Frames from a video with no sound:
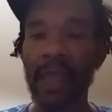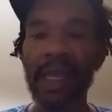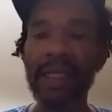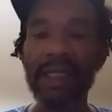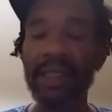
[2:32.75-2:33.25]

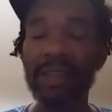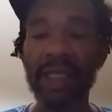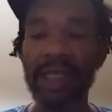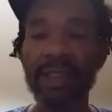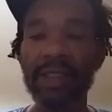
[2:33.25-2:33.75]
And it didn't
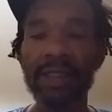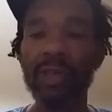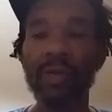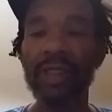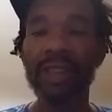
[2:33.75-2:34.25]
change the
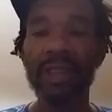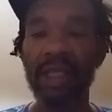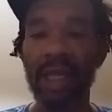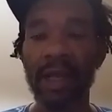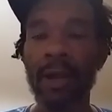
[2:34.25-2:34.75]
situation
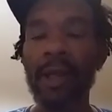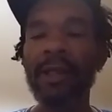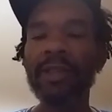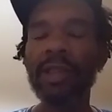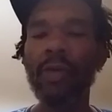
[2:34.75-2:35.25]
then,
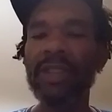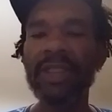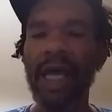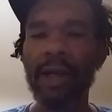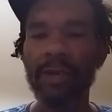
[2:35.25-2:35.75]
so it's
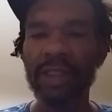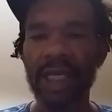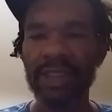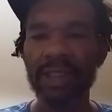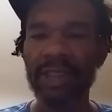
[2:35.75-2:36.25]
not going to
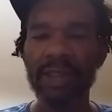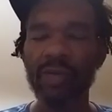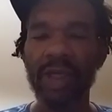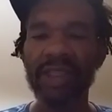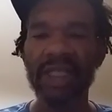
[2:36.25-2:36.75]
change the
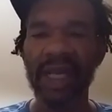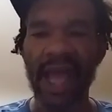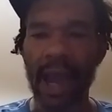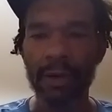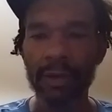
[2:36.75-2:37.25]
situation
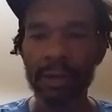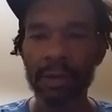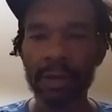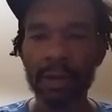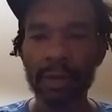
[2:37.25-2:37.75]
now.
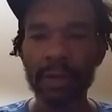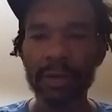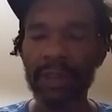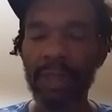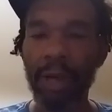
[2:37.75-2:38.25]

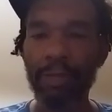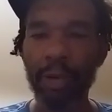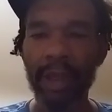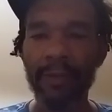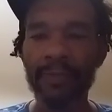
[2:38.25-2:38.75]
See my
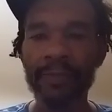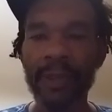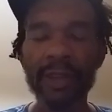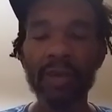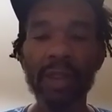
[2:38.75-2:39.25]
point?
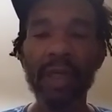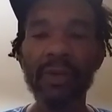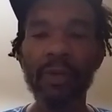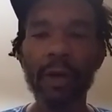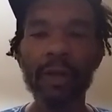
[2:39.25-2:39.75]
So in
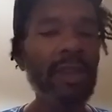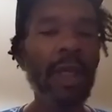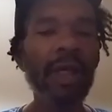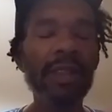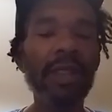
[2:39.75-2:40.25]
other words,
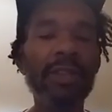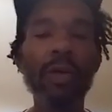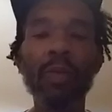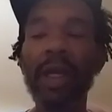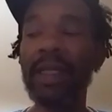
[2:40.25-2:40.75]
there's
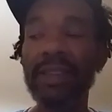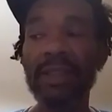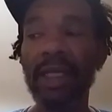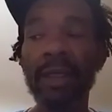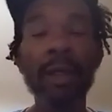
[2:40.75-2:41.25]
no way
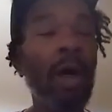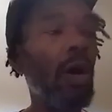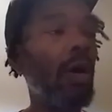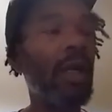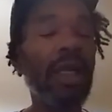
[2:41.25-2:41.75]
this nigga
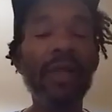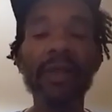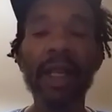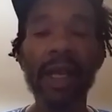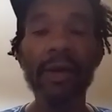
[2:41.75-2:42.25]
or any
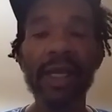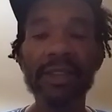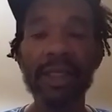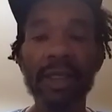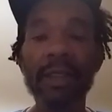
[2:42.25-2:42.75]
other clown
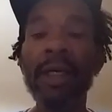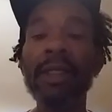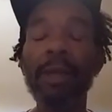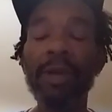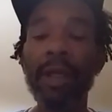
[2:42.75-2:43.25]
ass nigga
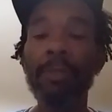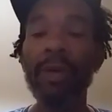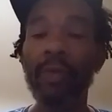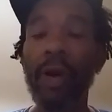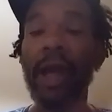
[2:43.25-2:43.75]
that been
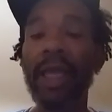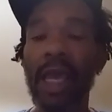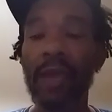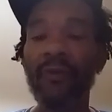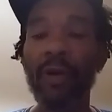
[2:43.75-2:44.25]
up in where I
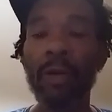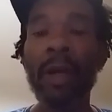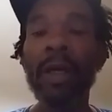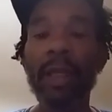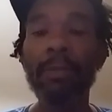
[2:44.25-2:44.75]
came from
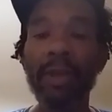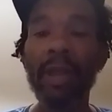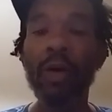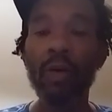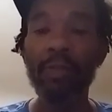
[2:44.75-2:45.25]
can
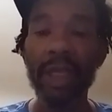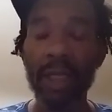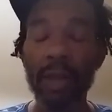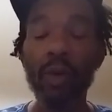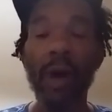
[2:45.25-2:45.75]
be who
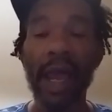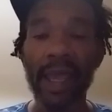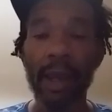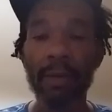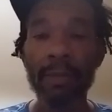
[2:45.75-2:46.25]
me, who I
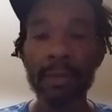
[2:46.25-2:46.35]
am.